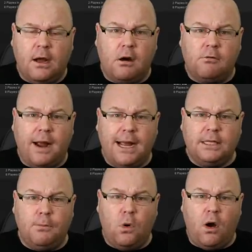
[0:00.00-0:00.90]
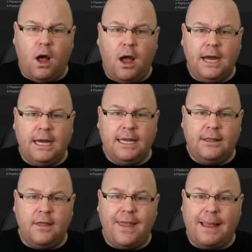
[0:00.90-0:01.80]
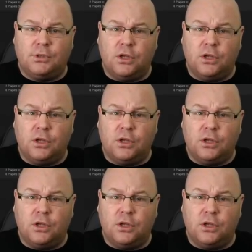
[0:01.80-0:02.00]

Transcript: are ranked more highly than them.